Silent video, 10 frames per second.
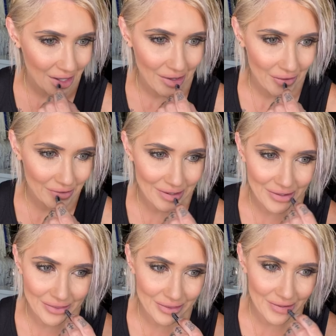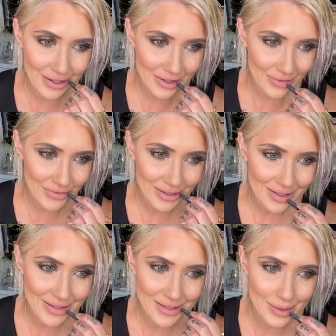But uh, I love
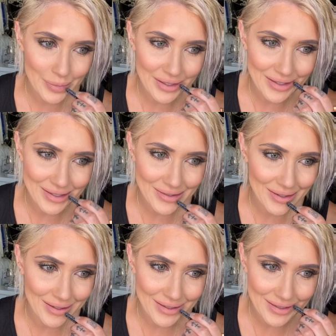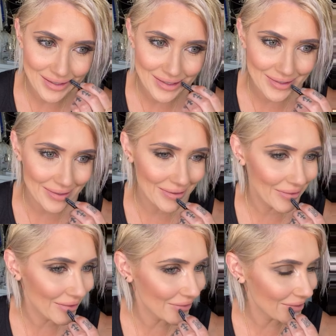these lip liners, you guys. They're so
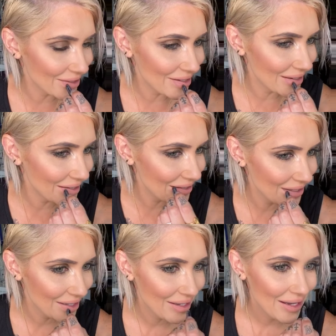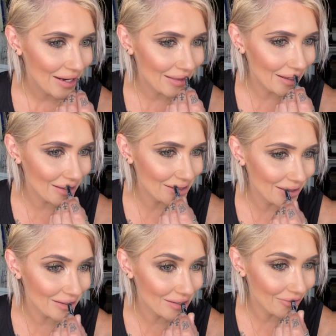gorgeous. And like I said, they're
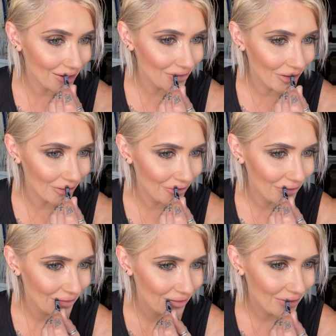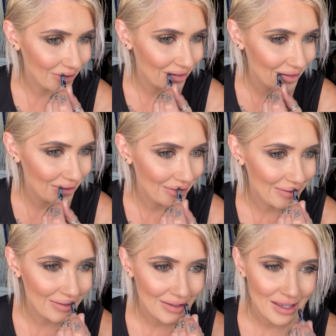smudge proof.
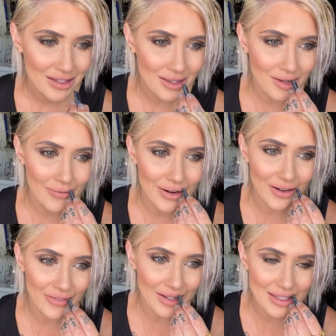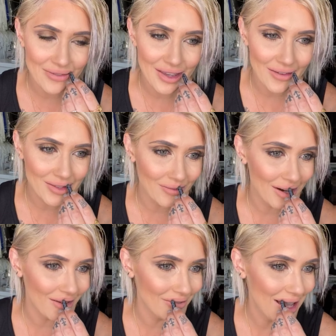So they're perfect if you have to wear
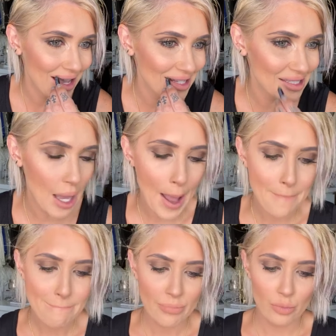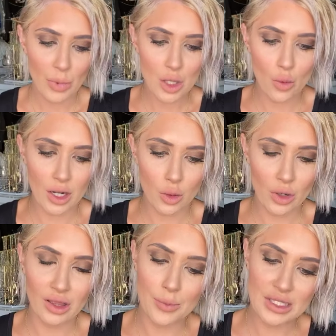a mask, but you wanted to wear
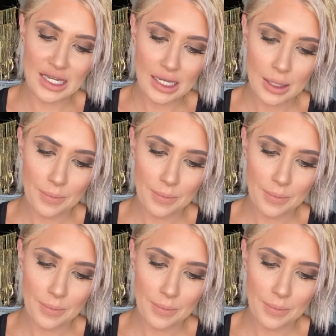lipstick